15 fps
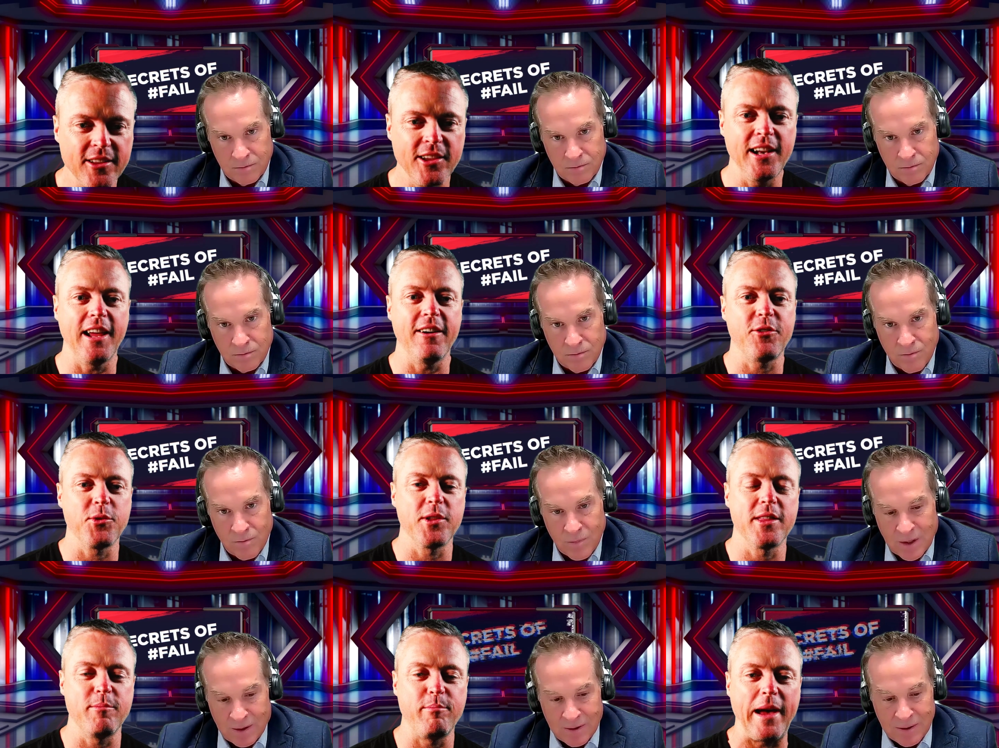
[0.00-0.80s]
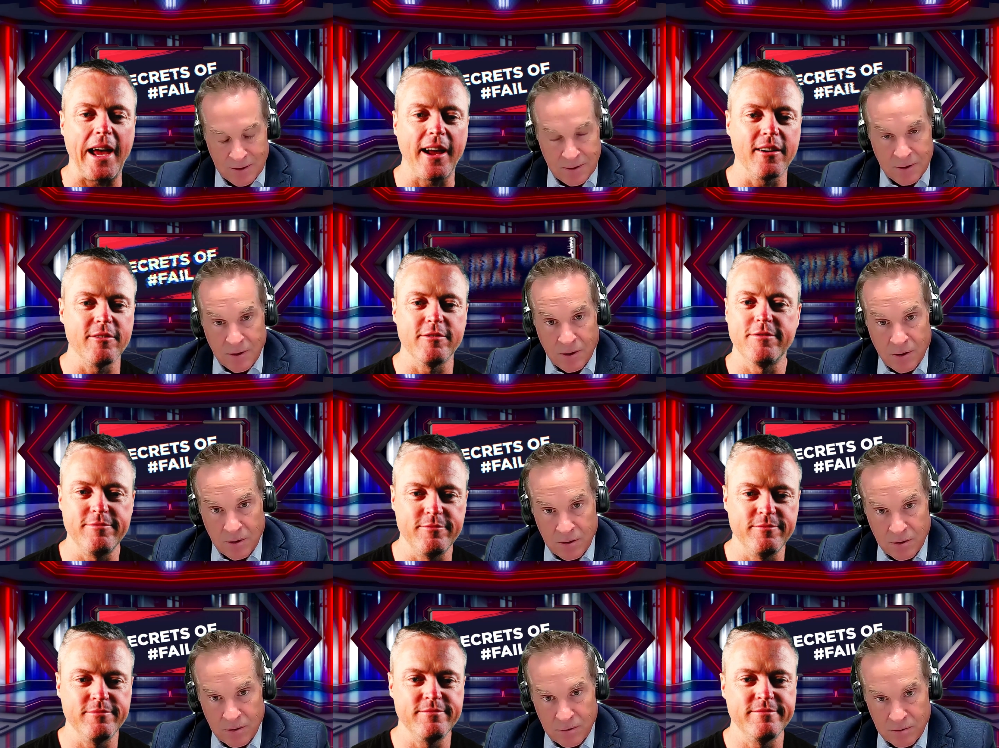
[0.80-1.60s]
Speaker 1: you're left with the bag
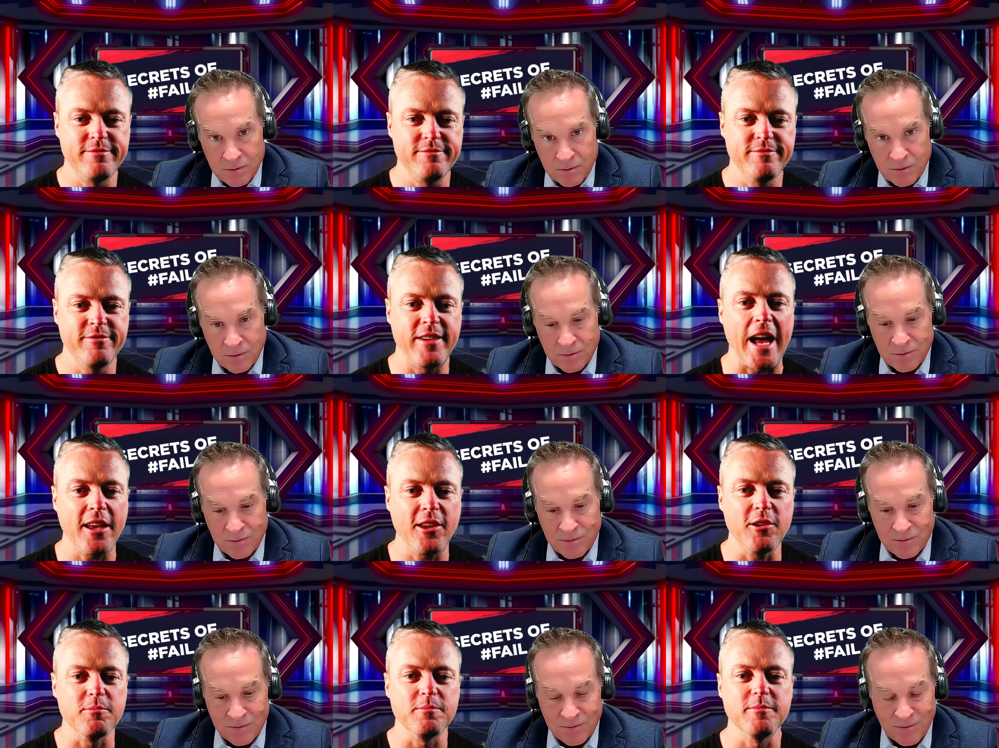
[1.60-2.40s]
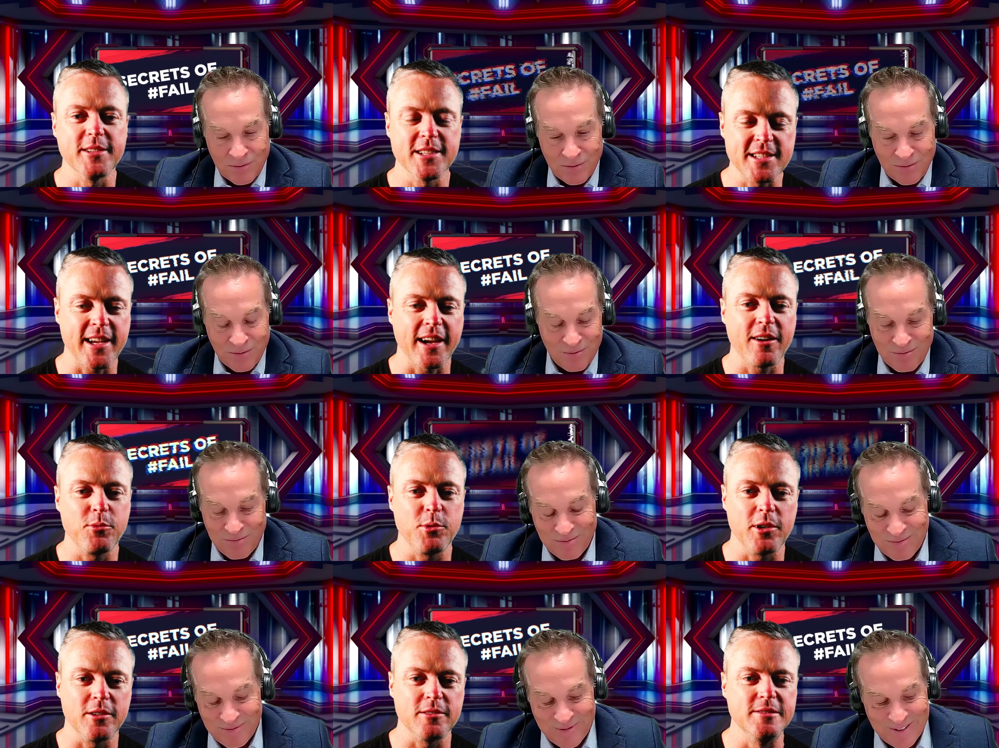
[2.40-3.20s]
of vacuum. It's
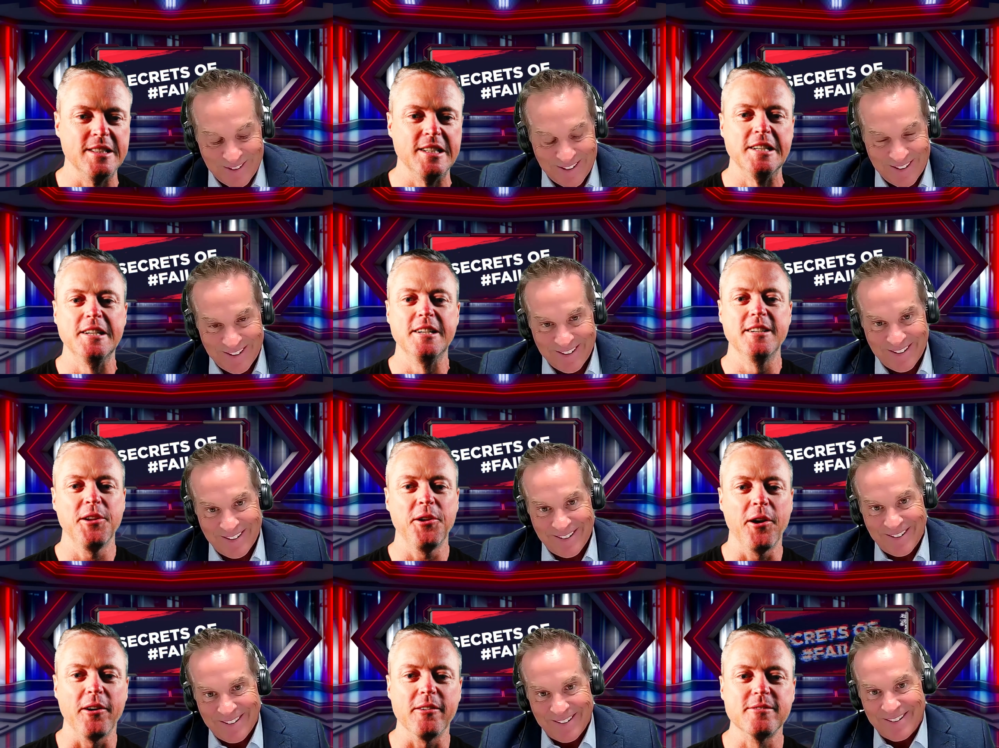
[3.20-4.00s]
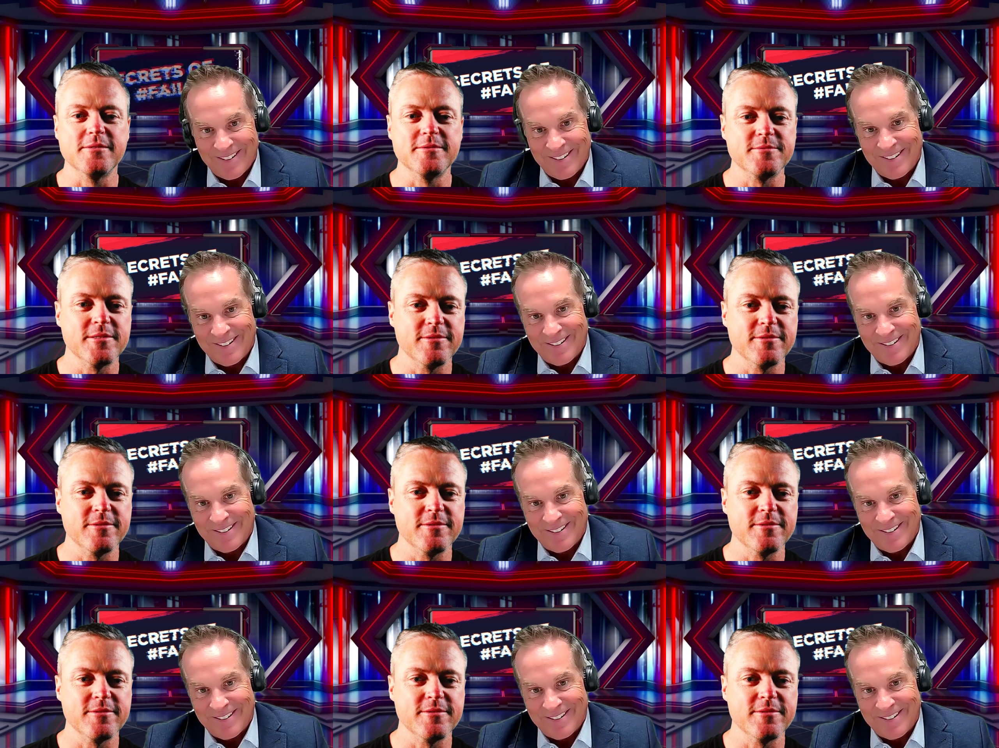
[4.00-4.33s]
like, well, you know.